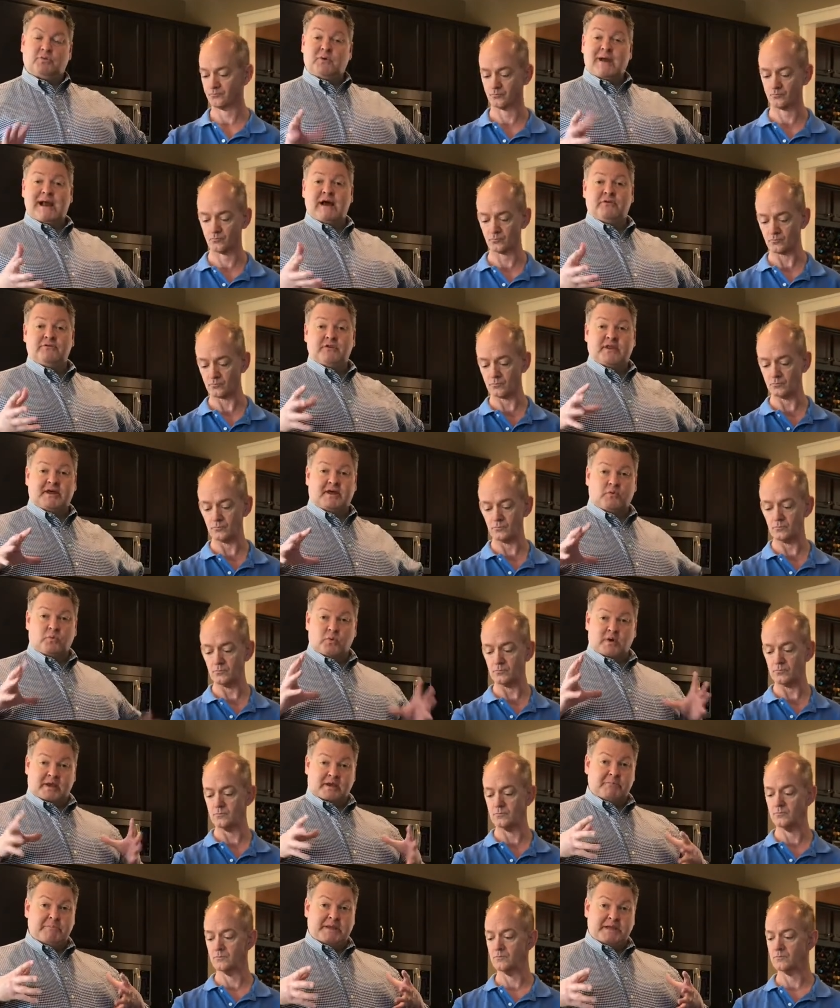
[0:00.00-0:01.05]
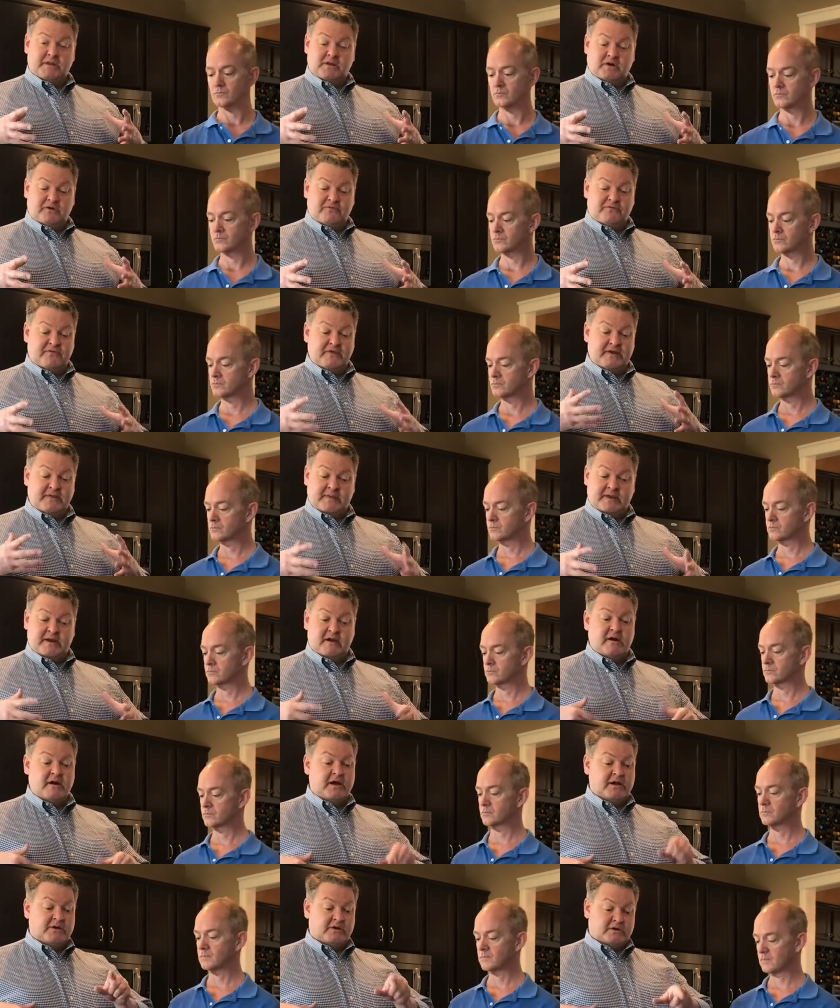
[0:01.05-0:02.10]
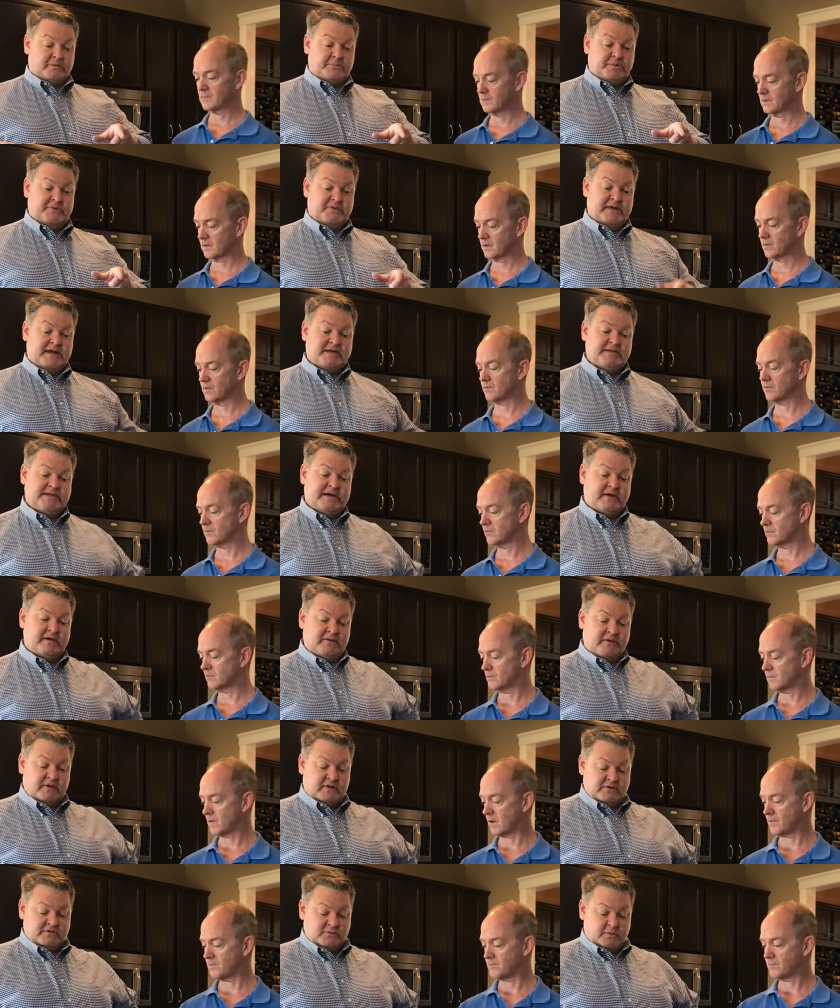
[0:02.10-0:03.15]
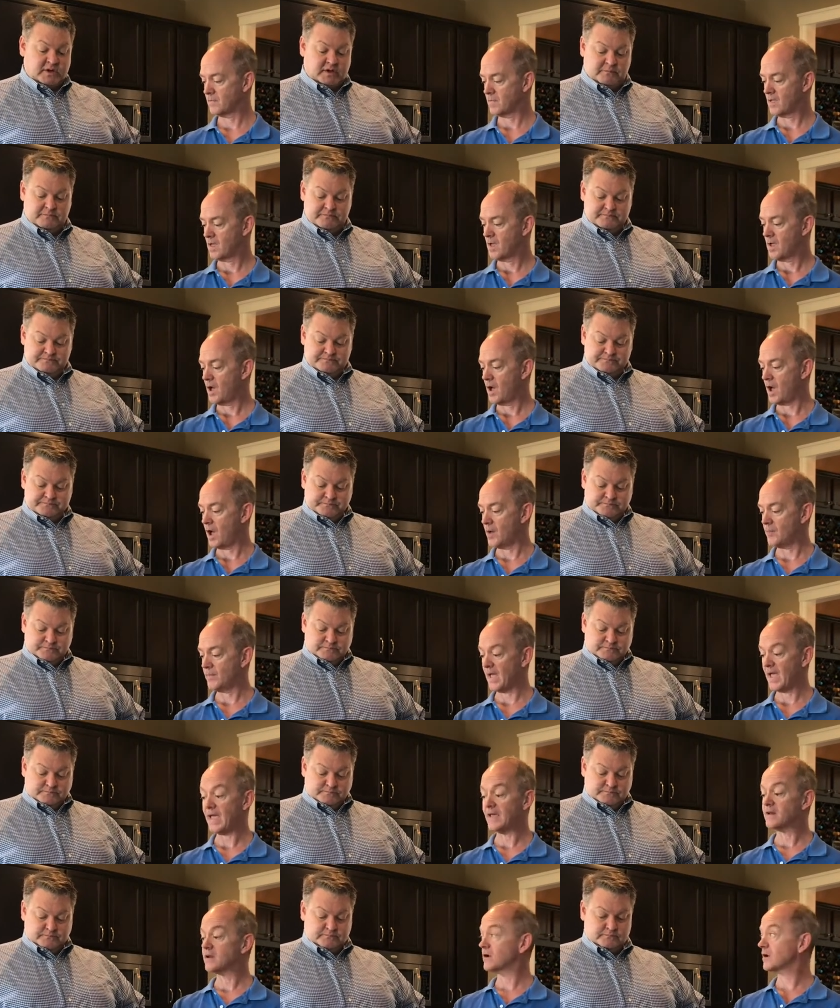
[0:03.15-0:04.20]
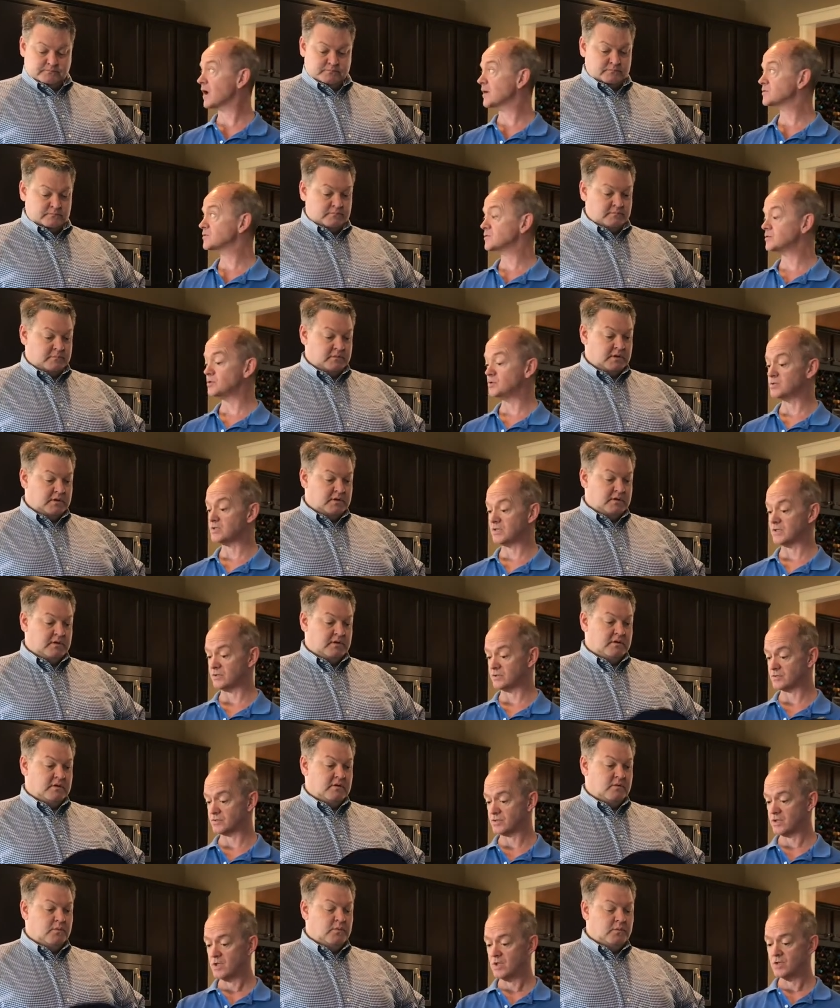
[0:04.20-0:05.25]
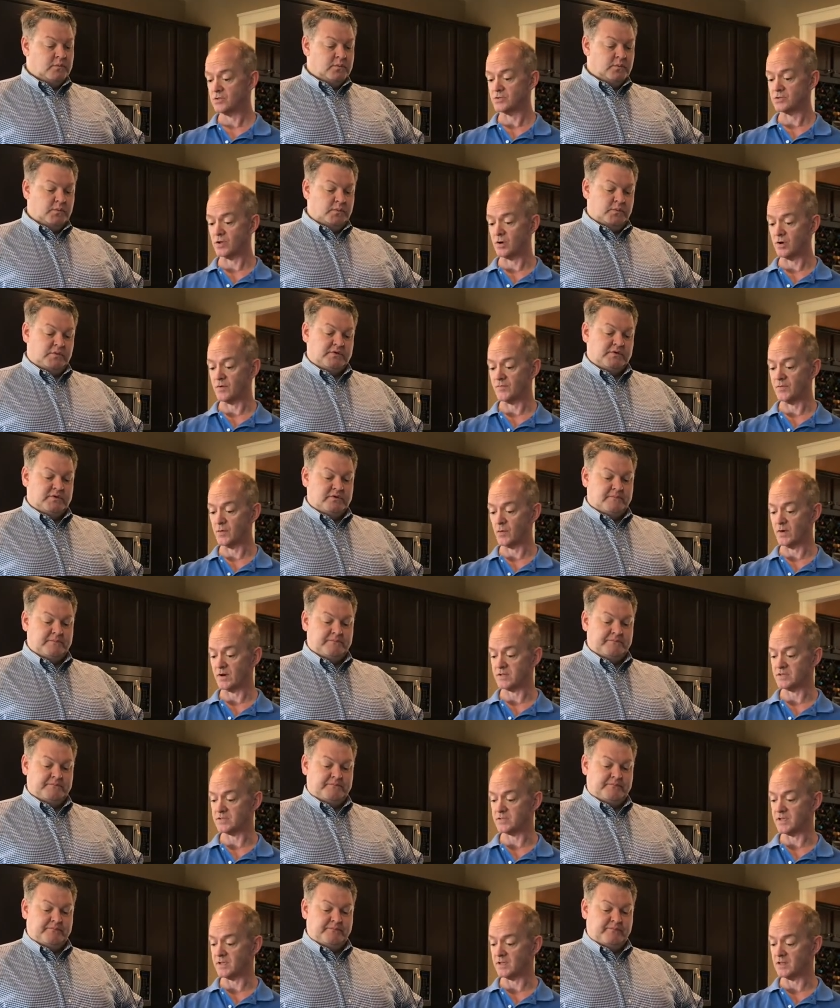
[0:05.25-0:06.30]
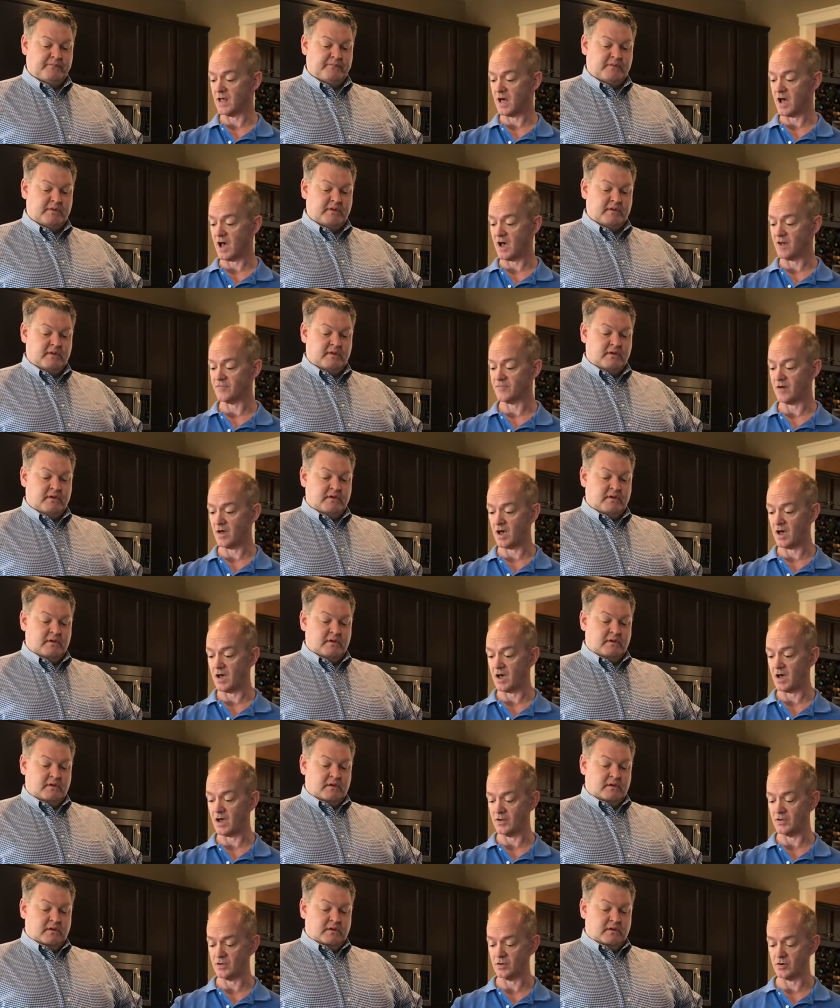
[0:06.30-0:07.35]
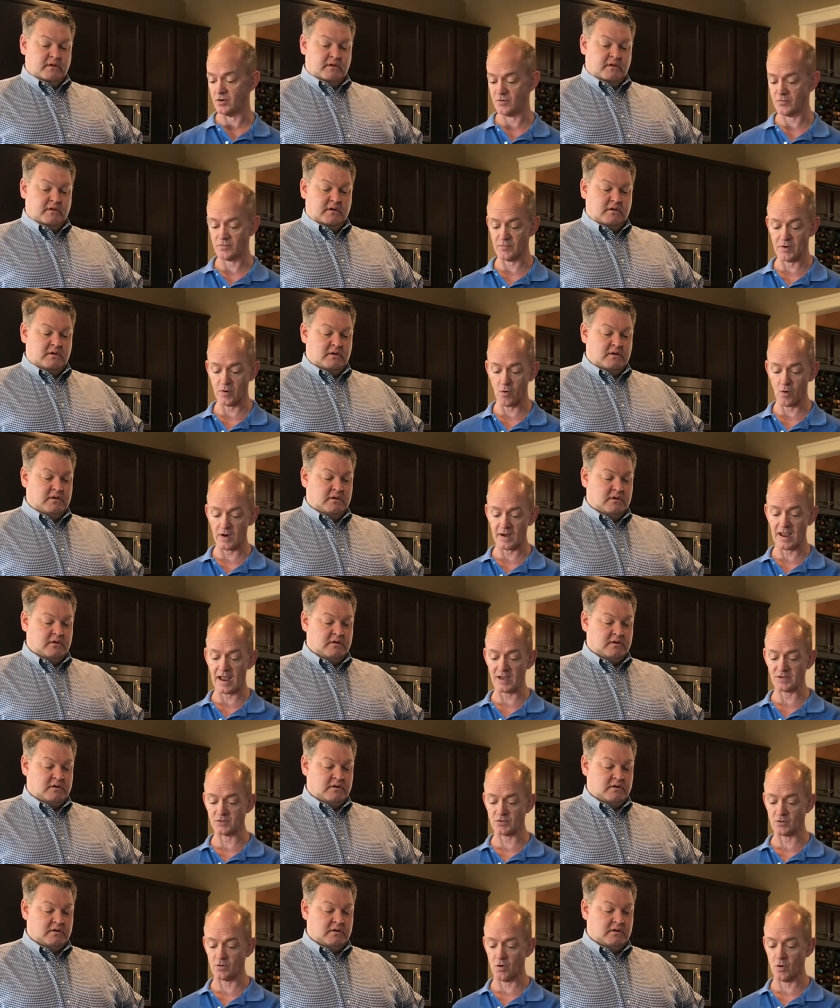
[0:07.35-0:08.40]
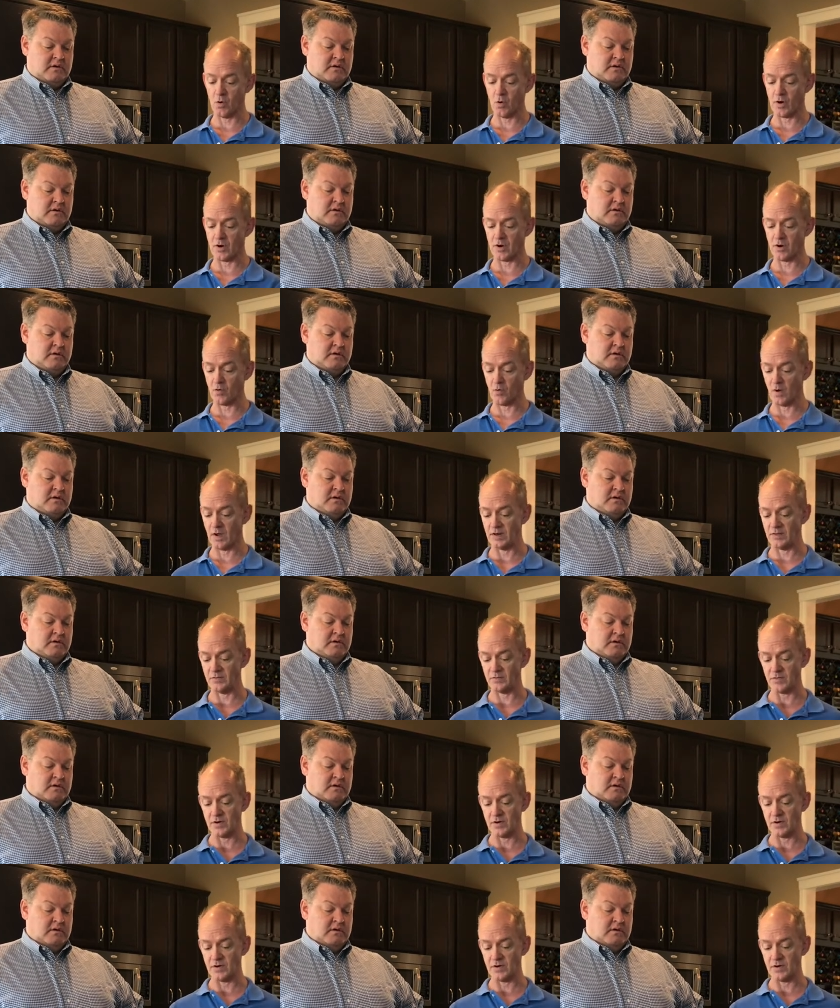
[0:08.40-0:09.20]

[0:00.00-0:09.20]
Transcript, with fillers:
Speaker 1: a round, like a ring meatloaf in there, and you could put that down in there as well.
Speaker 2: Um, and it comes with two seals. So if you want to seal off uh, your three-quart casserole or your one and